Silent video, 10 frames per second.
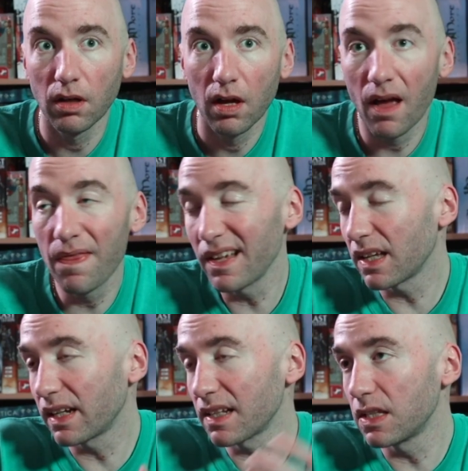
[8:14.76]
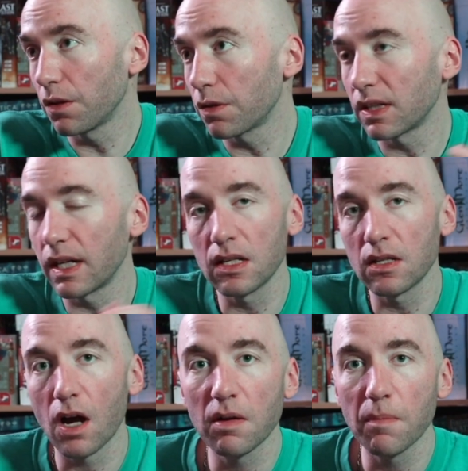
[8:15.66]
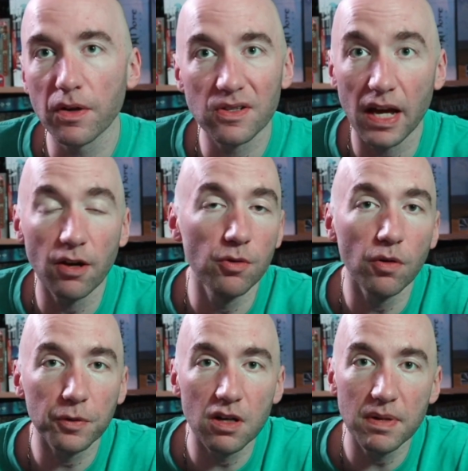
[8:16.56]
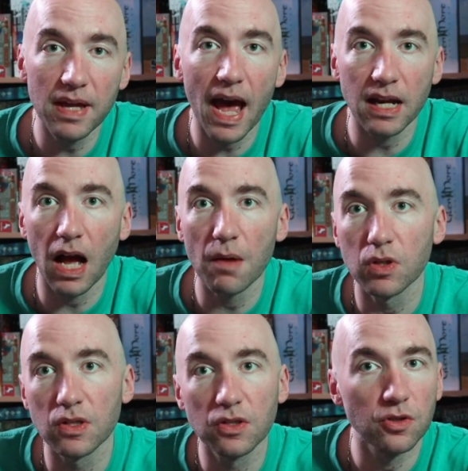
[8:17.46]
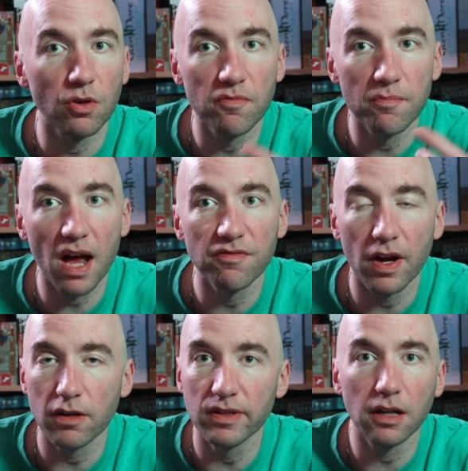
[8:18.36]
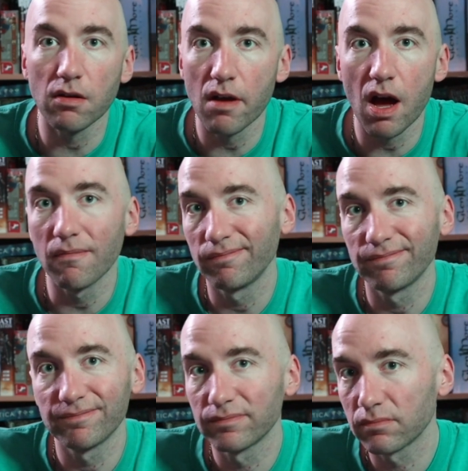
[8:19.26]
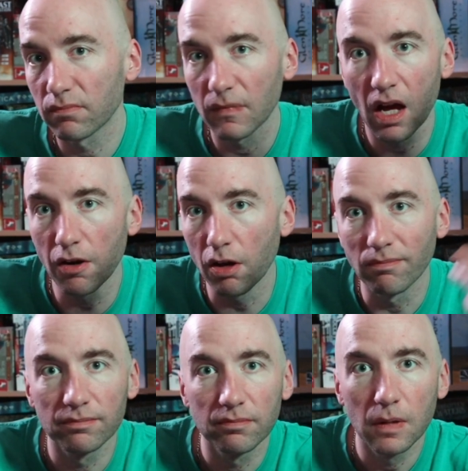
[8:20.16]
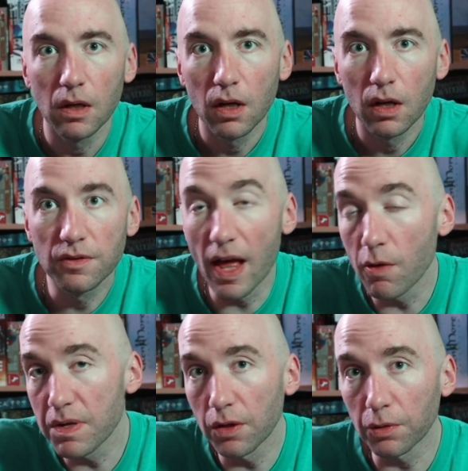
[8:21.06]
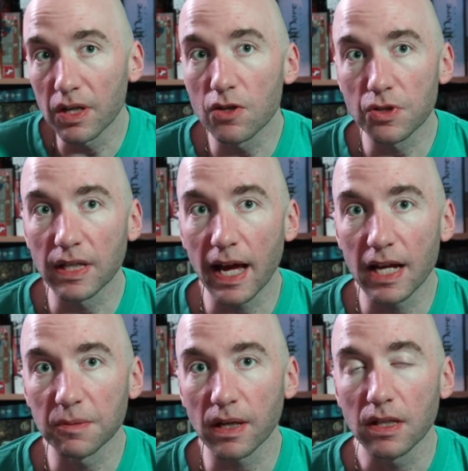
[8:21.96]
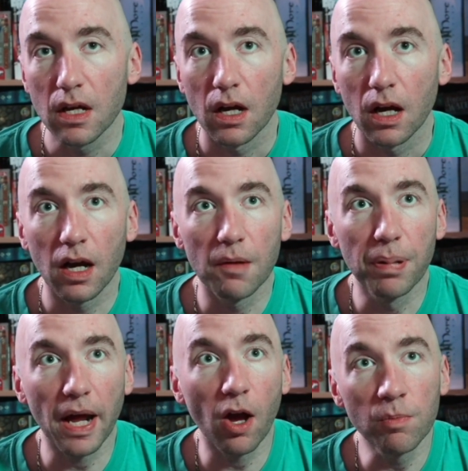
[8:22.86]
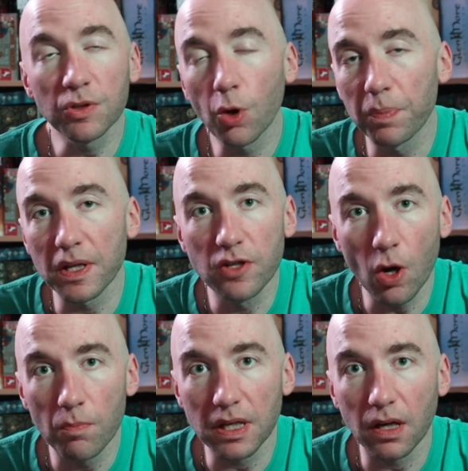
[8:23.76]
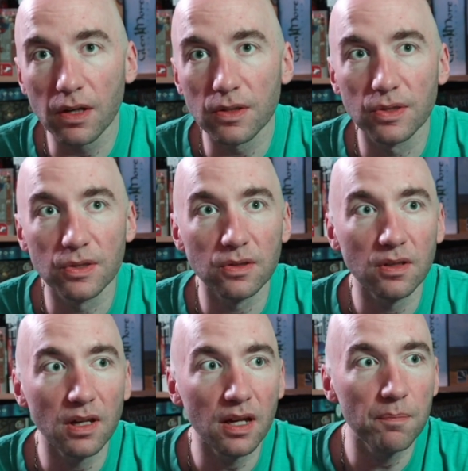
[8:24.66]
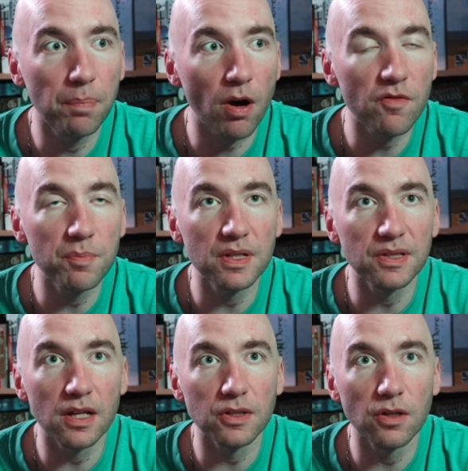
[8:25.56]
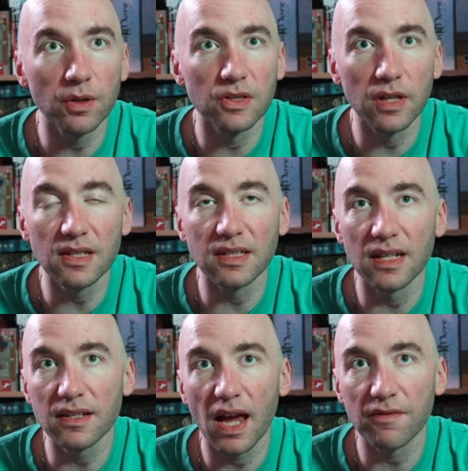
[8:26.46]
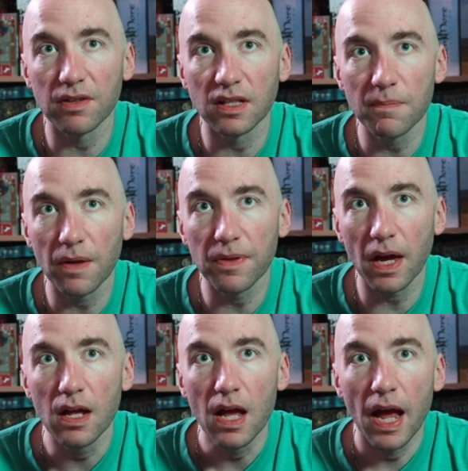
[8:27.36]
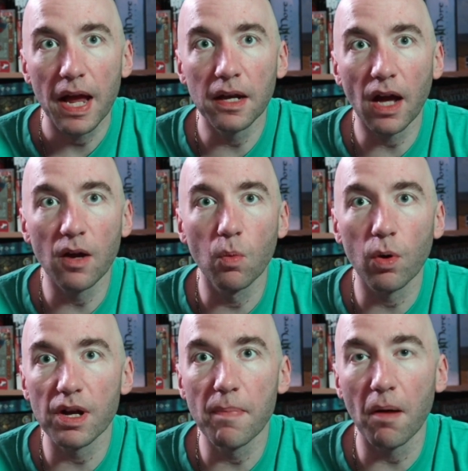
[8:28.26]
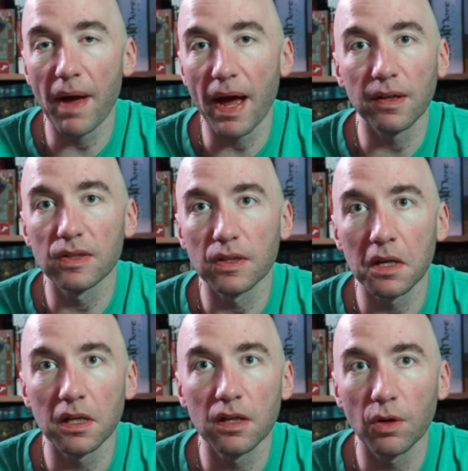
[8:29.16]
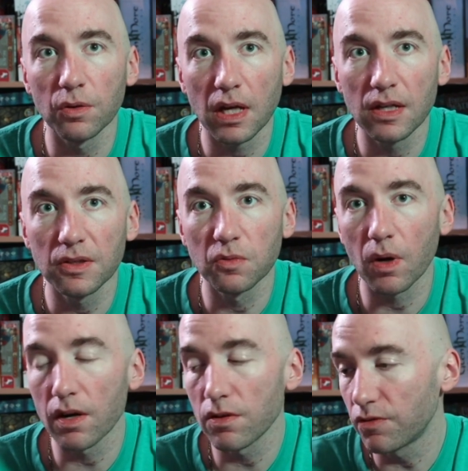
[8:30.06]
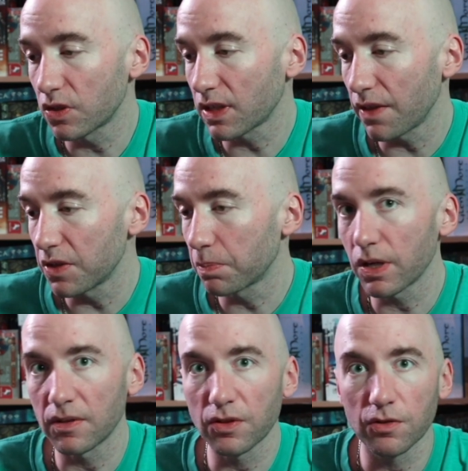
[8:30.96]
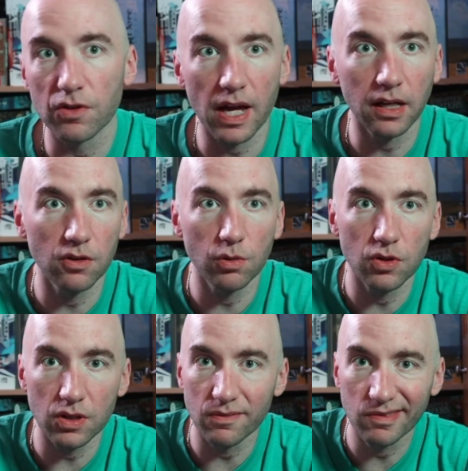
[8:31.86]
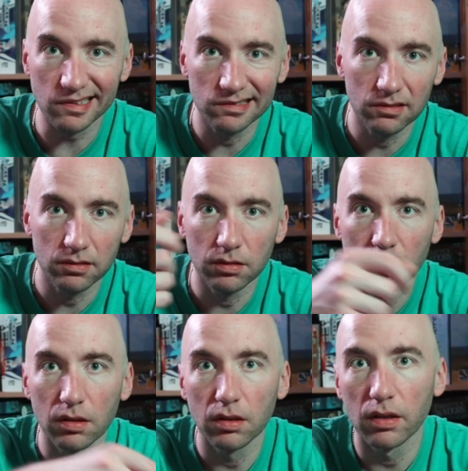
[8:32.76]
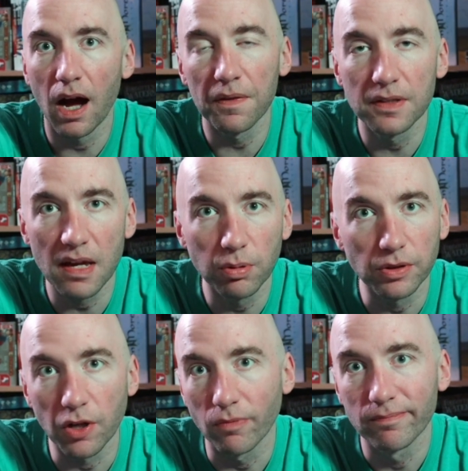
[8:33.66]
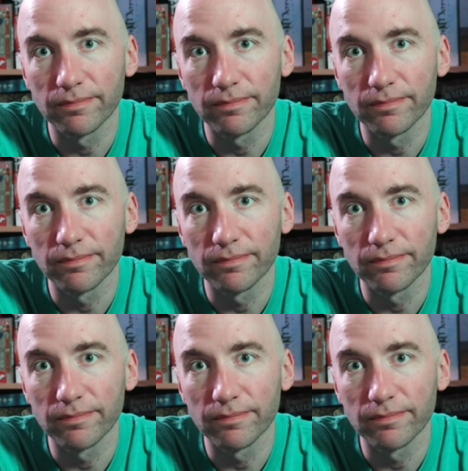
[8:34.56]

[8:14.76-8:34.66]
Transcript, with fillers: and that's i guess the other thing i didn't talk about here is i don't know if they're going to be adding options to sort of modify your deck or not i don't know so that would be another interesting aspect uh, but i almost hope they don't because it part of me says you know it's nice not to have to think about that and I worry about balance then in those cases where you've just got this pre-constructed deck and you can just on the table and go.